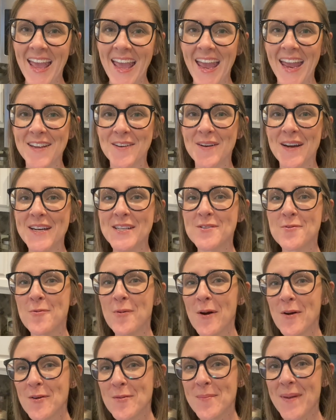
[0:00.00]
Hey you guys,
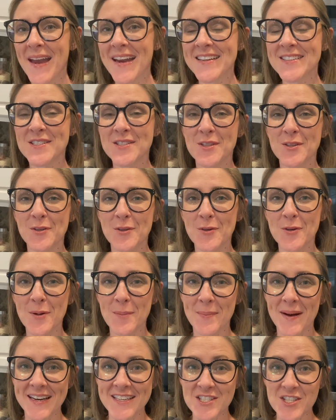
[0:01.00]
welcome back to
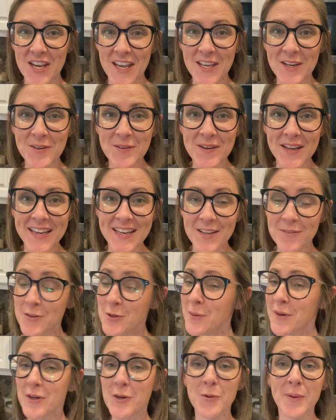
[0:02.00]
my channel. And if
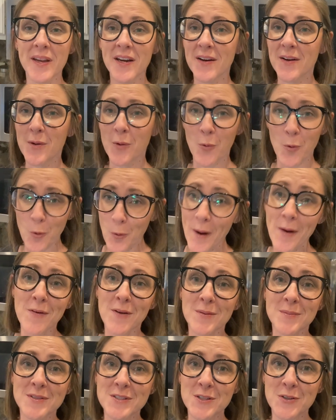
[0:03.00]
you are new here,
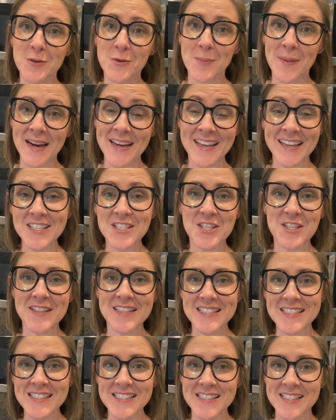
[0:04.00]
welcome to my kitchen.
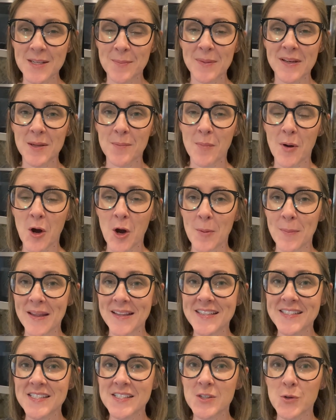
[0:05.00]
This is See Mindy Mom,
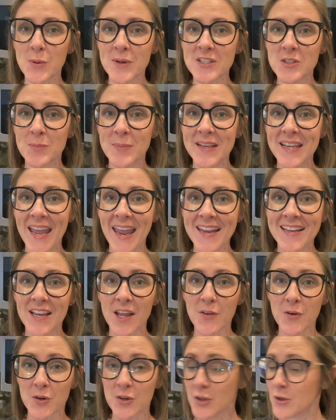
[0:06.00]
and this is going to be
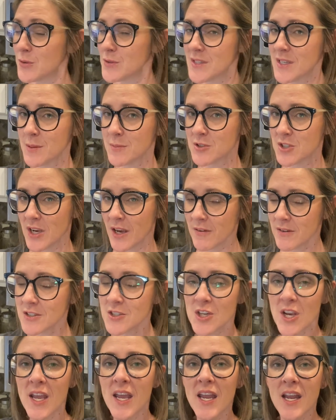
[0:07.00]
another Use It Up
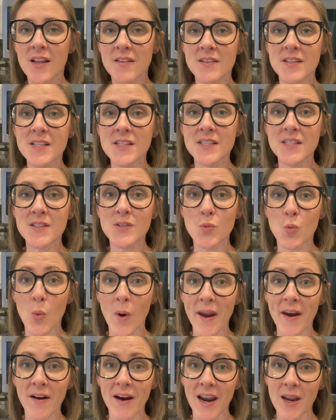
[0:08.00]
challenge. This is
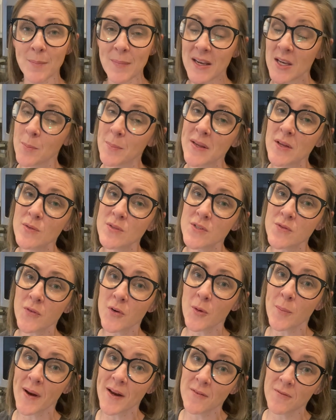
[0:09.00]
where I make meals
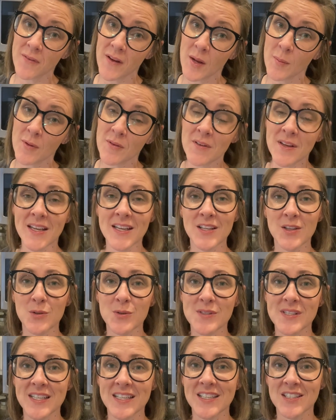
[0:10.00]
for my family
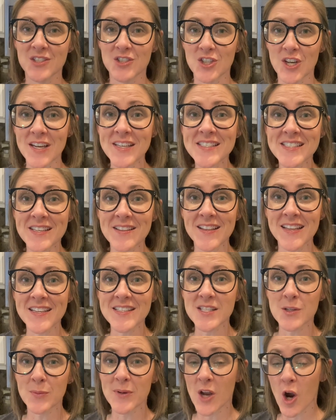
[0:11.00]
using just
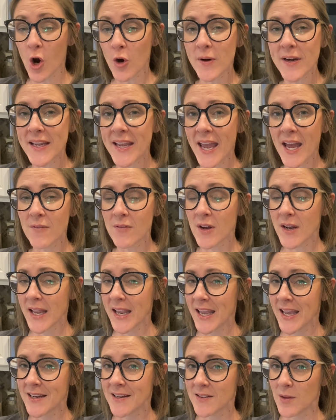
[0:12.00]
things that we already have on
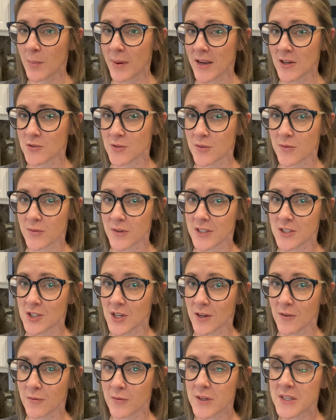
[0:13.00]
hand in the pantry, fridge,
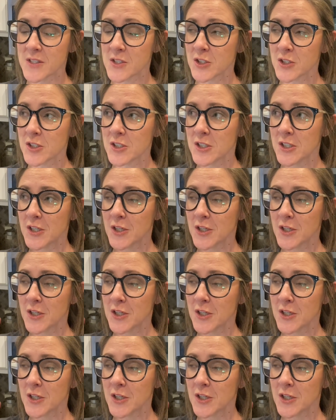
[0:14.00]
and freezer